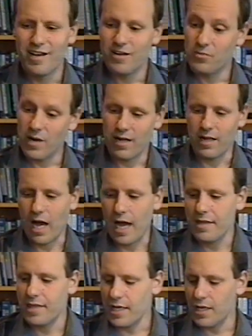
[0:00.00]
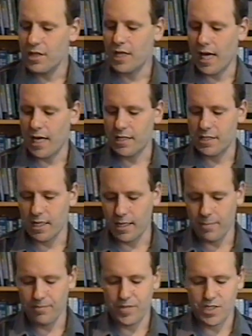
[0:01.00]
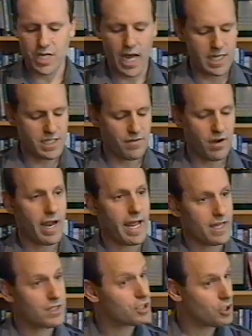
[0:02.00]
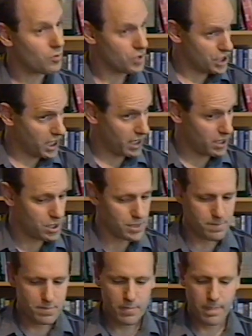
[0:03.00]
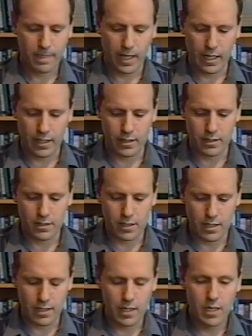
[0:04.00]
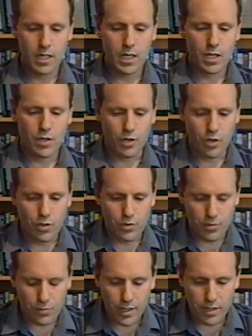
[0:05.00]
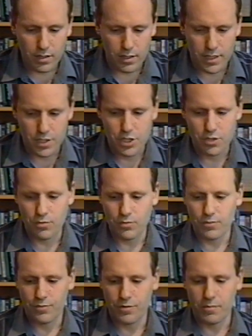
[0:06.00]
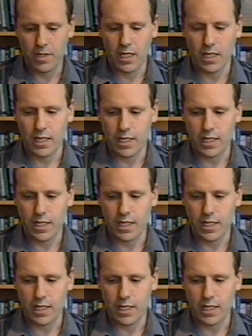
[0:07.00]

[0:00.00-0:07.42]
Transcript: Well, I think that the size of our hands don't change, and the real issue for me